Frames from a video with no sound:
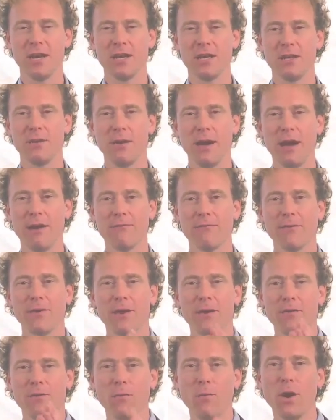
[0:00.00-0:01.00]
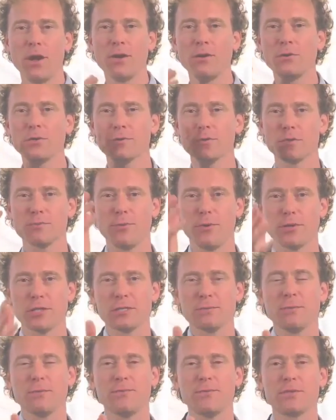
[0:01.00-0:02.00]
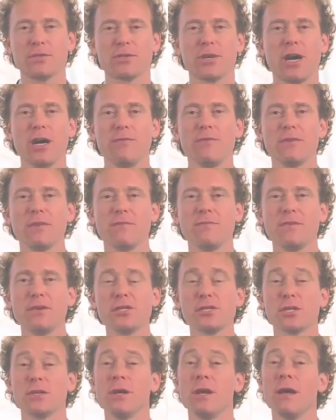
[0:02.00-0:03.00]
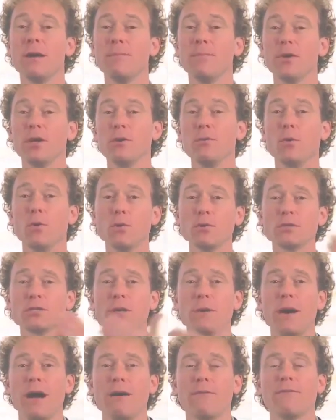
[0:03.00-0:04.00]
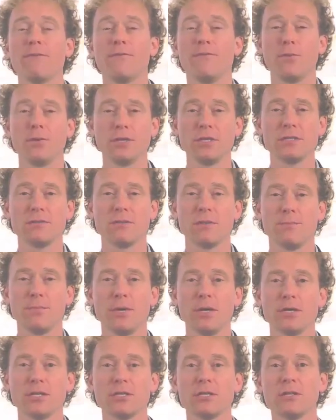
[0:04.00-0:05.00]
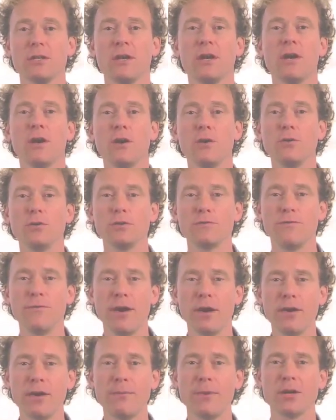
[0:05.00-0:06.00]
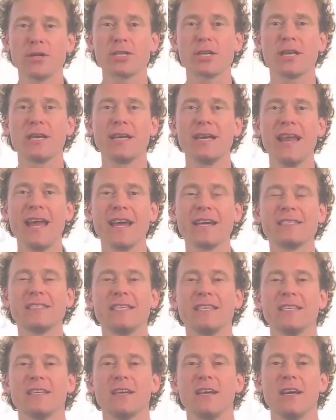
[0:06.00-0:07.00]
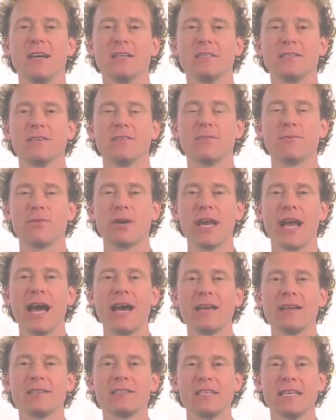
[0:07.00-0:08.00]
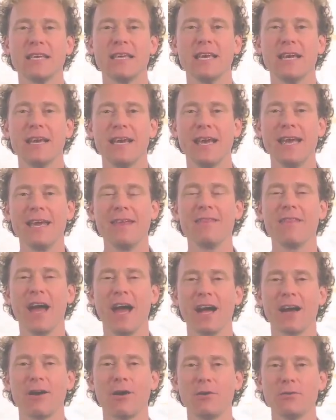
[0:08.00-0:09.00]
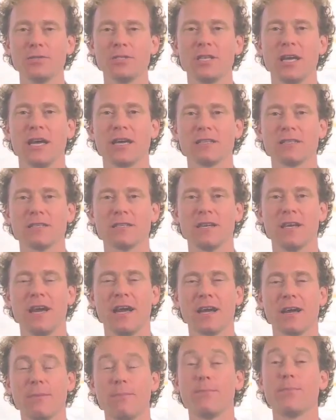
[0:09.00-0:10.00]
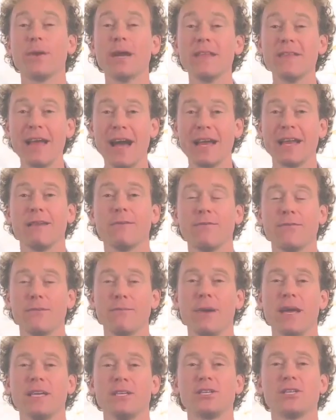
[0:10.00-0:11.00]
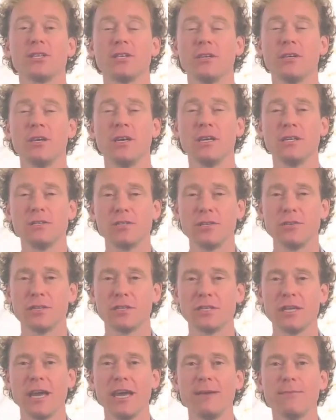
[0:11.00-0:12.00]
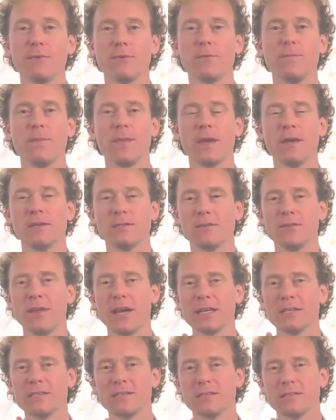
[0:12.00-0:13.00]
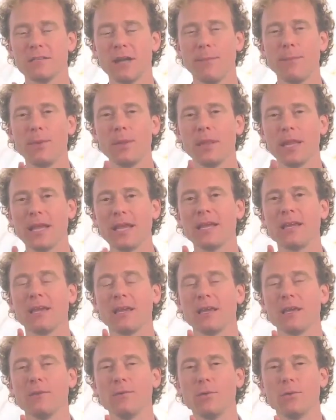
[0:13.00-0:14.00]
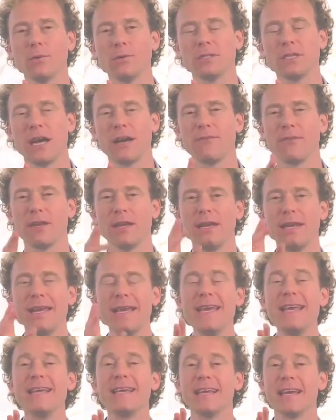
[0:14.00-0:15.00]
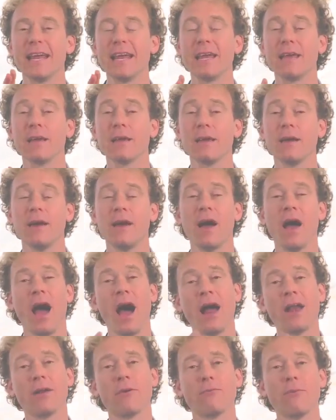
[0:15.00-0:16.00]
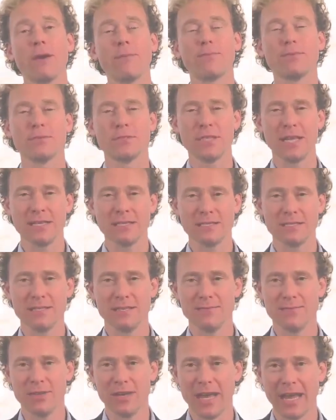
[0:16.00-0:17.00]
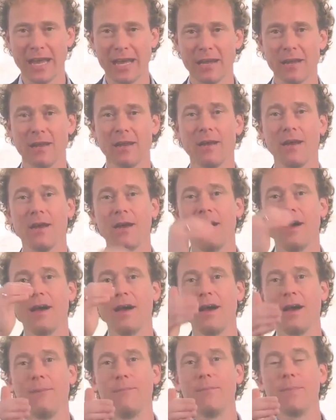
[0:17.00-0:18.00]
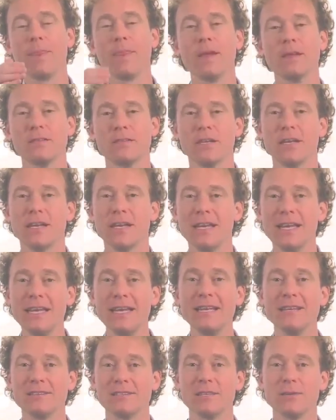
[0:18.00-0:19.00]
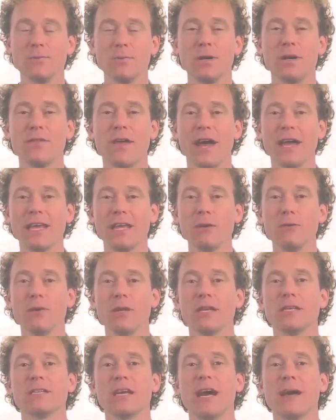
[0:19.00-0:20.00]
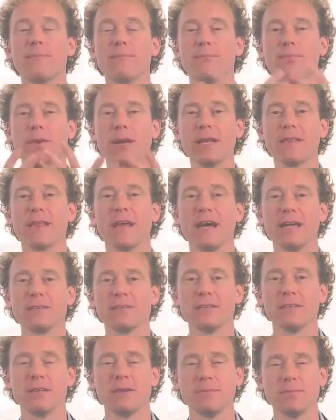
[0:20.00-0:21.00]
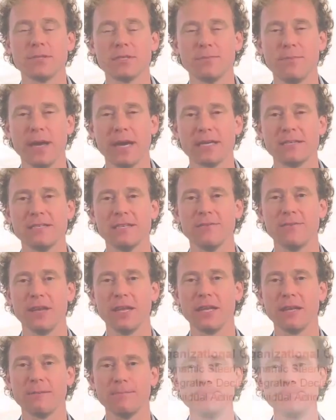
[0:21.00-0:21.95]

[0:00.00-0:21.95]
You have the one who's responsible for driving the vision, but you also have a voice of the person who's very much connected to the reality in that context and can bring that information to the table. So that's the double linking. You always have a lead link and a representative link to lead, as it were, that unit and bring that perspective in.